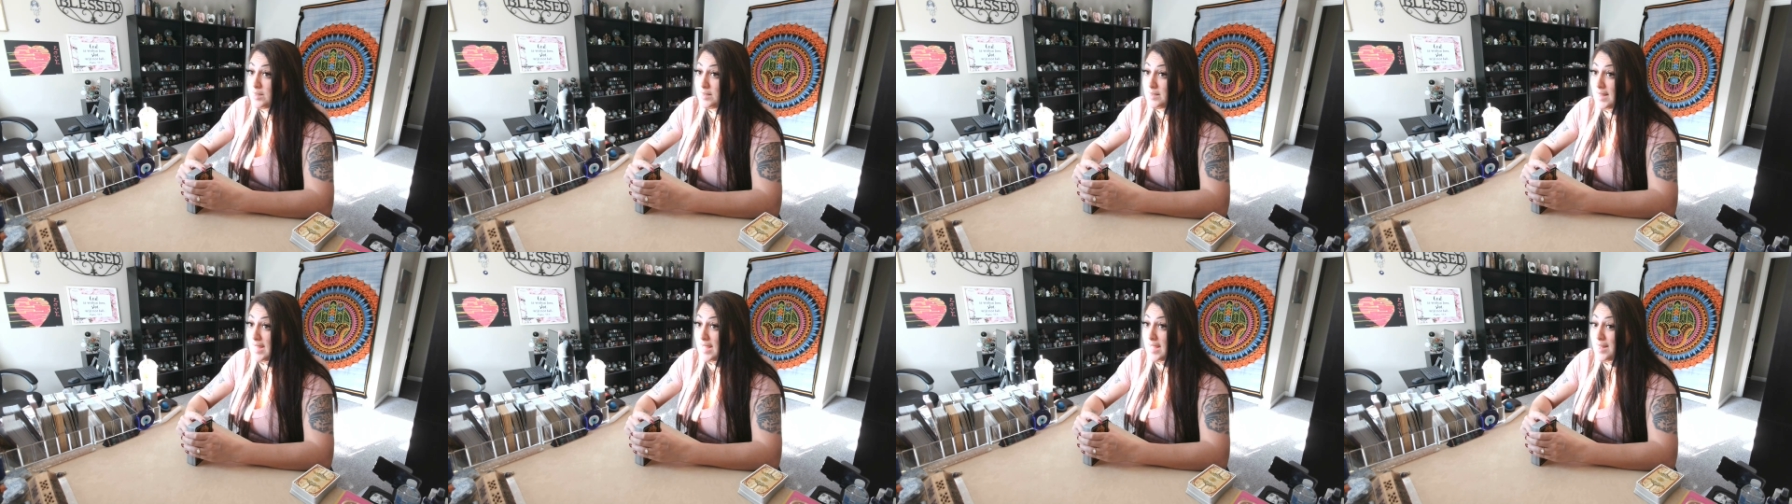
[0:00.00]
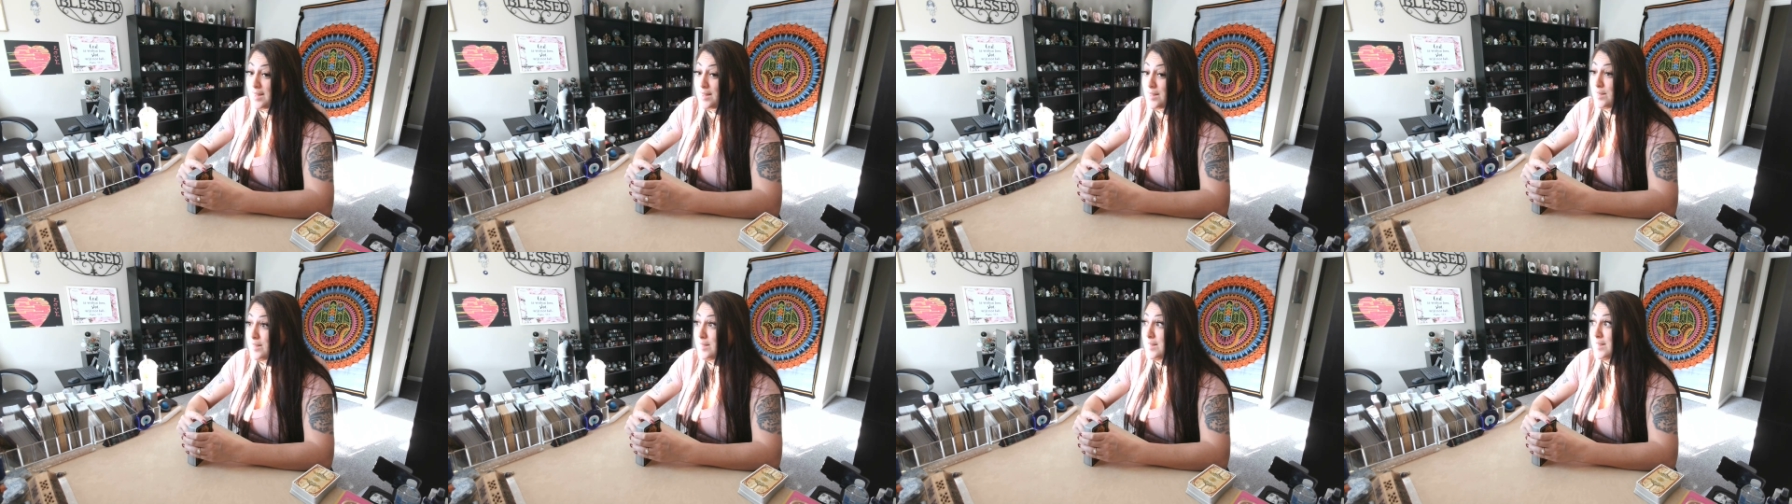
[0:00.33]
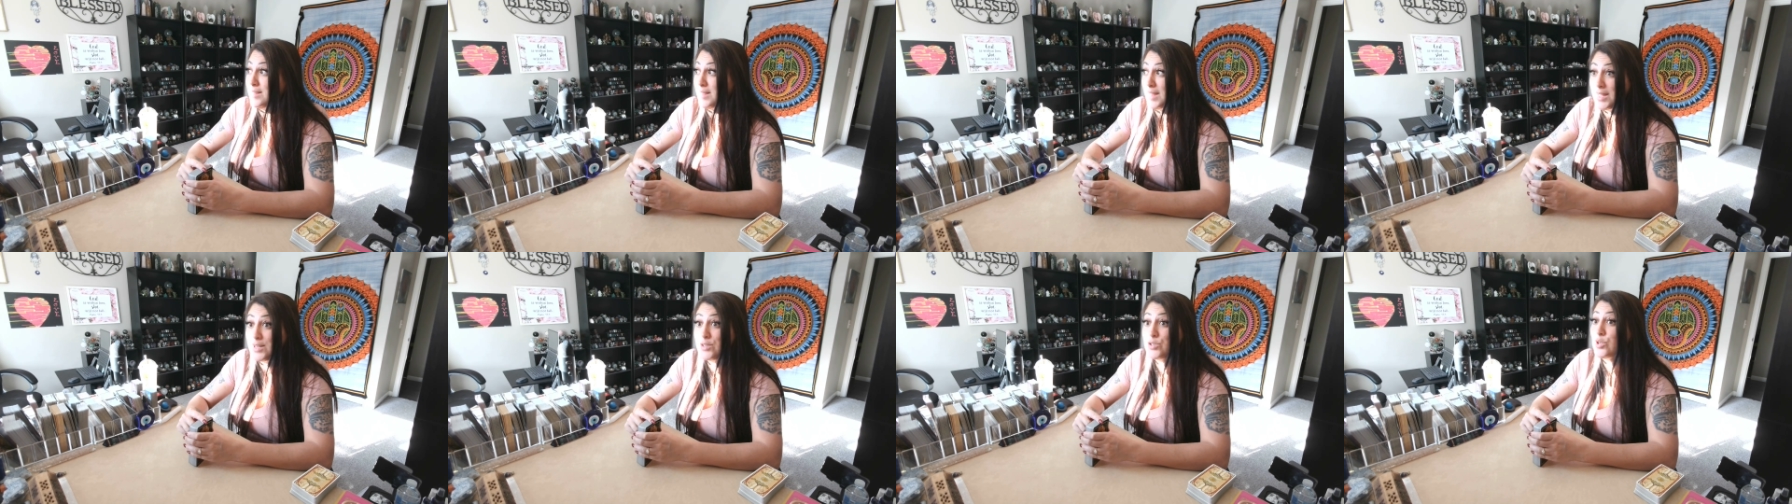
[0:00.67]
that
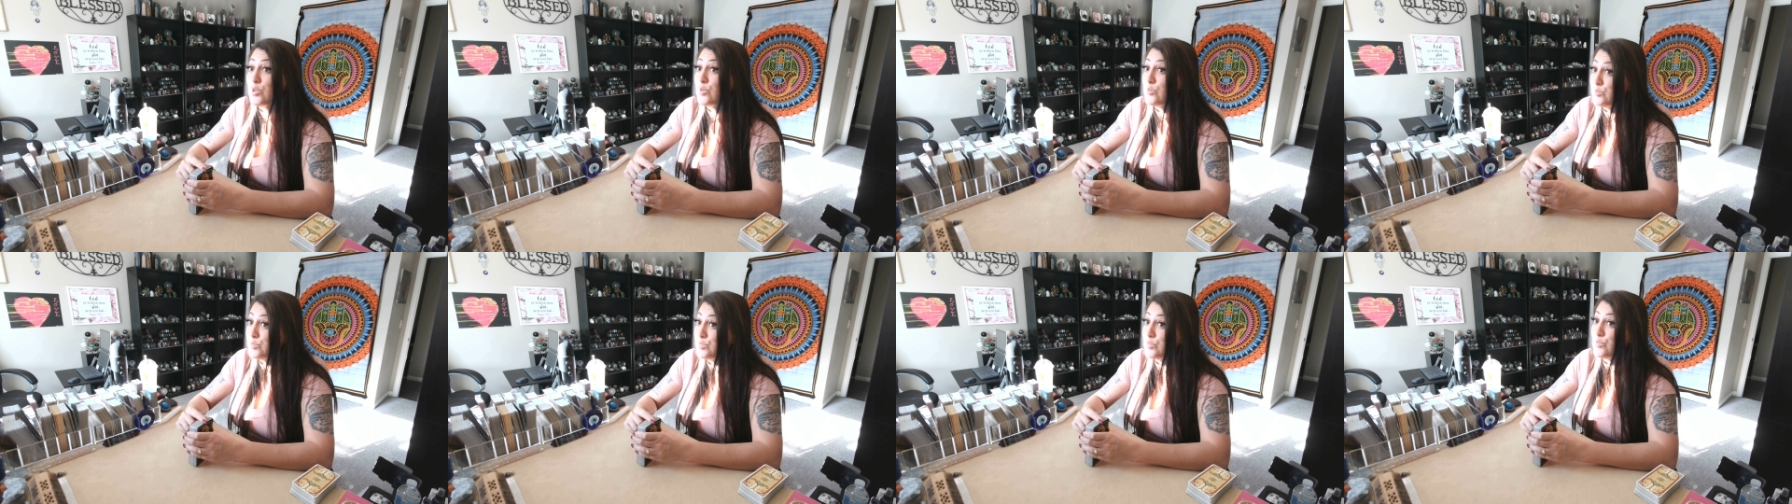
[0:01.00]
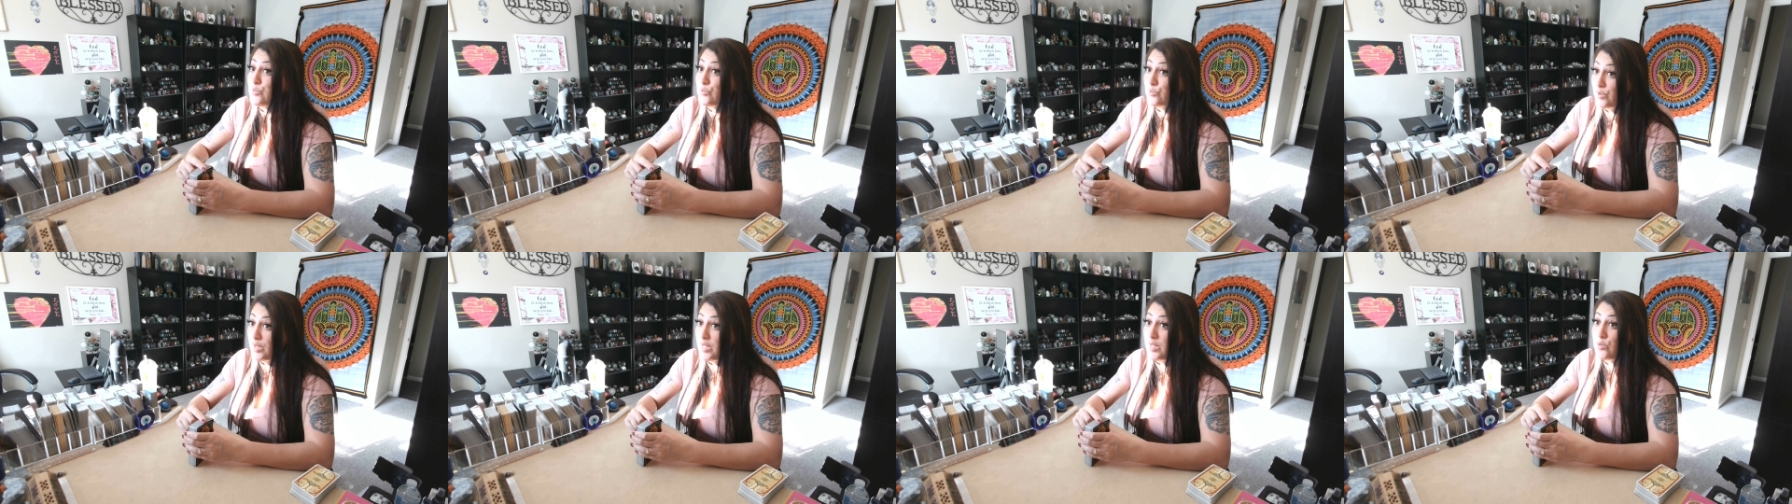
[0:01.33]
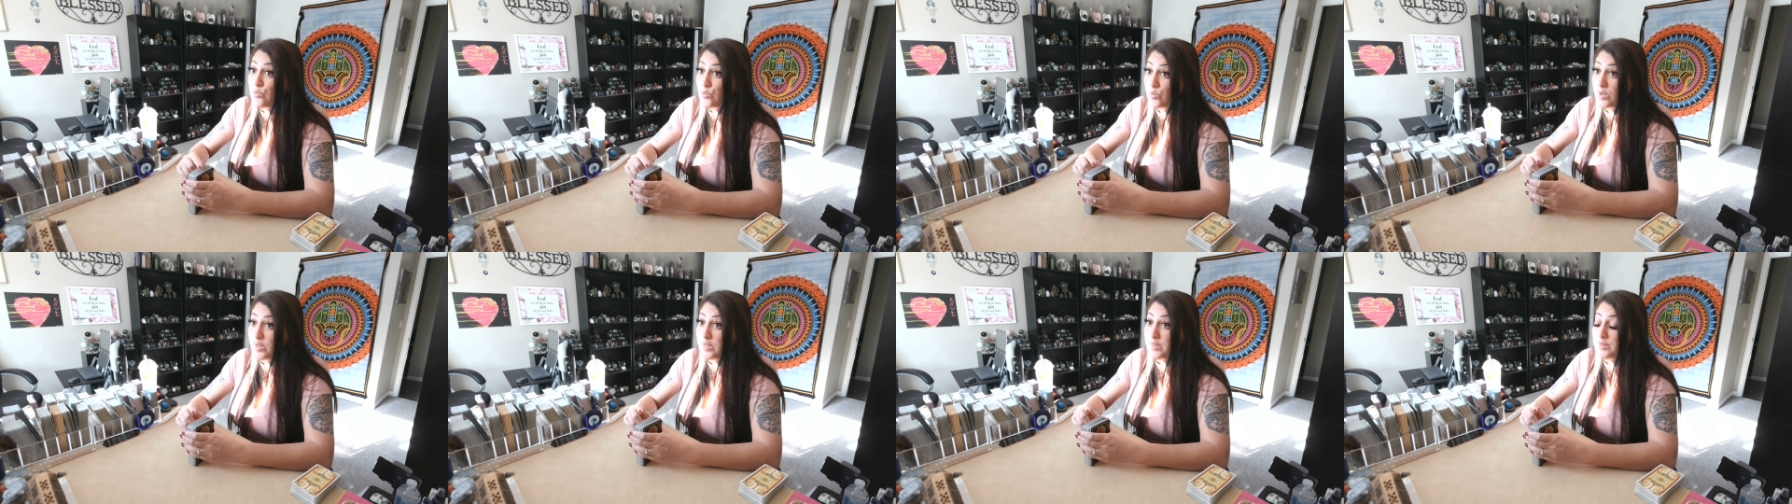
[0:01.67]
they chose the right
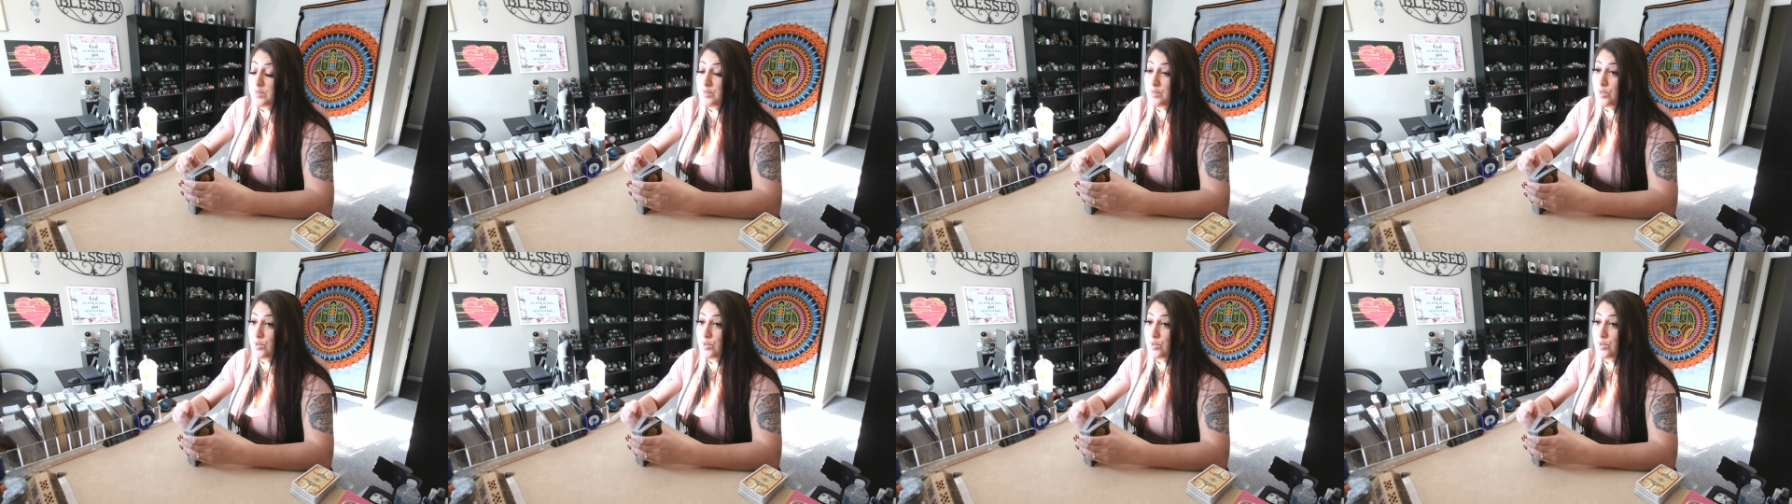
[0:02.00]
one.